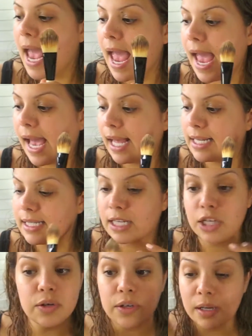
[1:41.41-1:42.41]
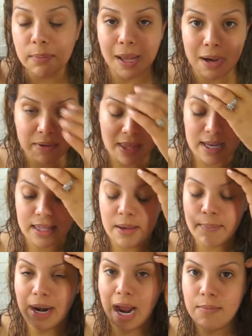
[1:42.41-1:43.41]
and you could apply it with
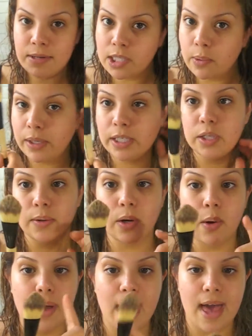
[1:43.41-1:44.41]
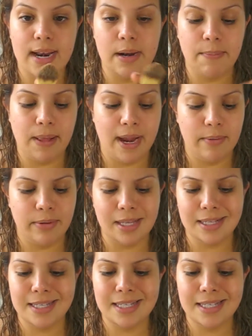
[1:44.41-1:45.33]
anything, but I'm just going to go ahead and apply it with this.